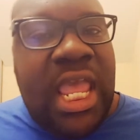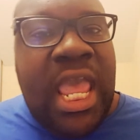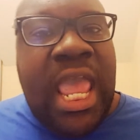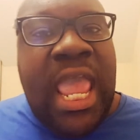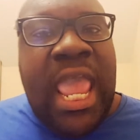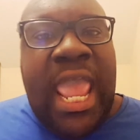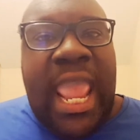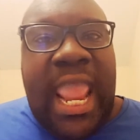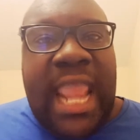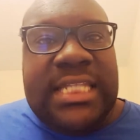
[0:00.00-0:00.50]

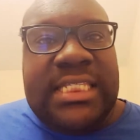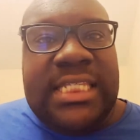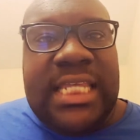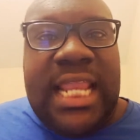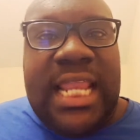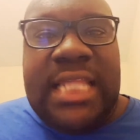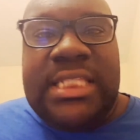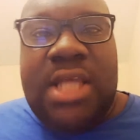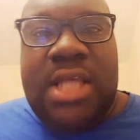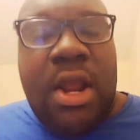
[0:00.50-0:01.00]
And
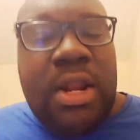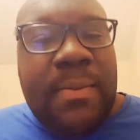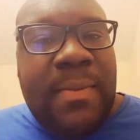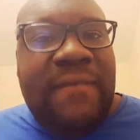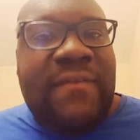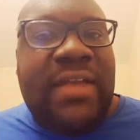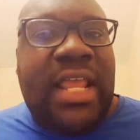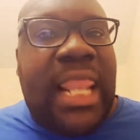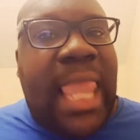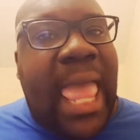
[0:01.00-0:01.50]
then they turn the
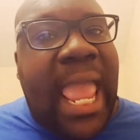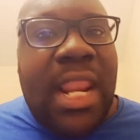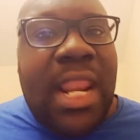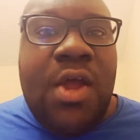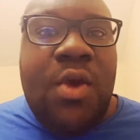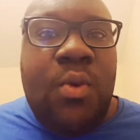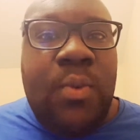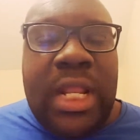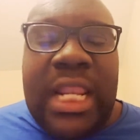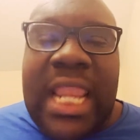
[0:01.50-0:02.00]
motherfucking light
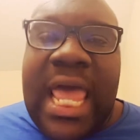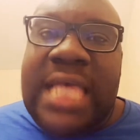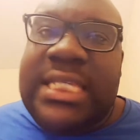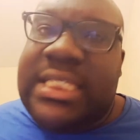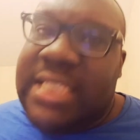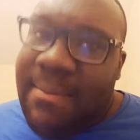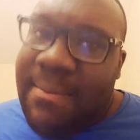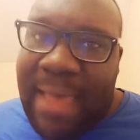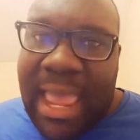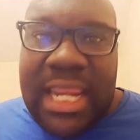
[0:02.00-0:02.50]
on and
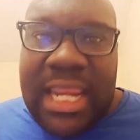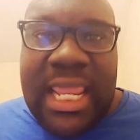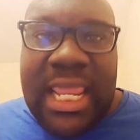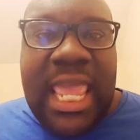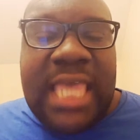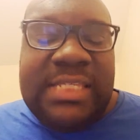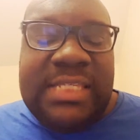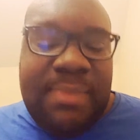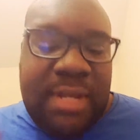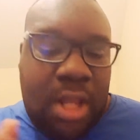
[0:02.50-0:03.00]
realize somebody
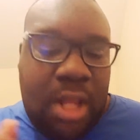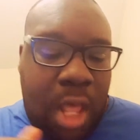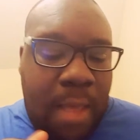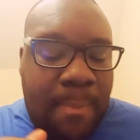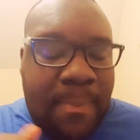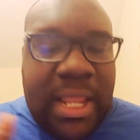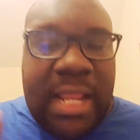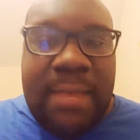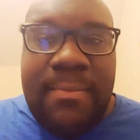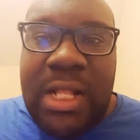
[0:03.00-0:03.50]
has been
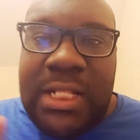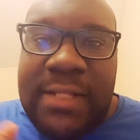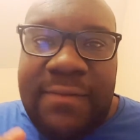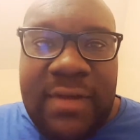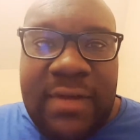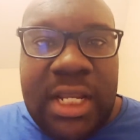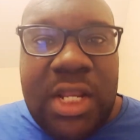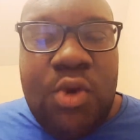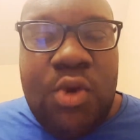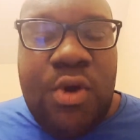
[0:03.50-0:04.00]
up in
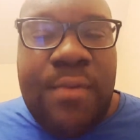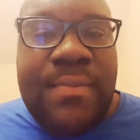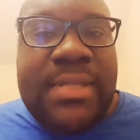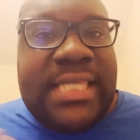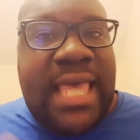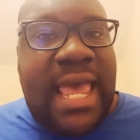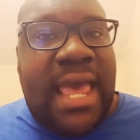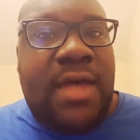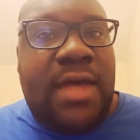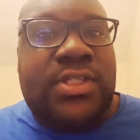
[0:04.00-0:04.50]
motherfucking Norma's
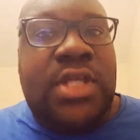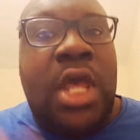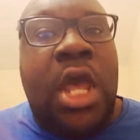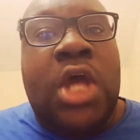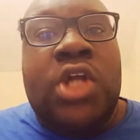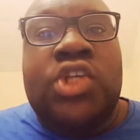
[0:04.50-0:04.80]
house,